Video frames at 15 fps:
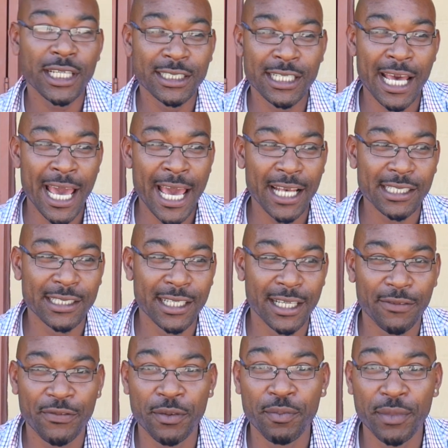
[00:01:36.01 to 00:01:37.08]
is an
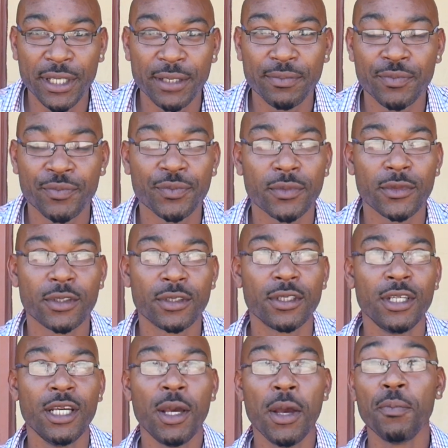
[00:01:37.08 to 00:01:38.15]
asset for
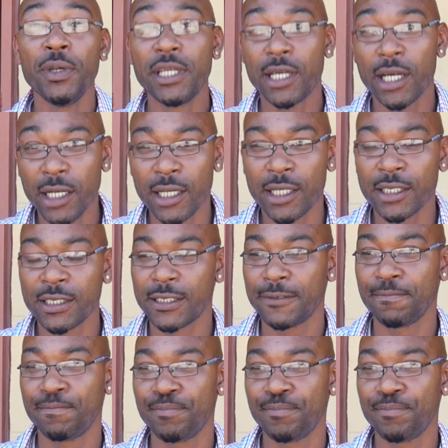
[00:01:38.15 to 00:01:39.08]
me because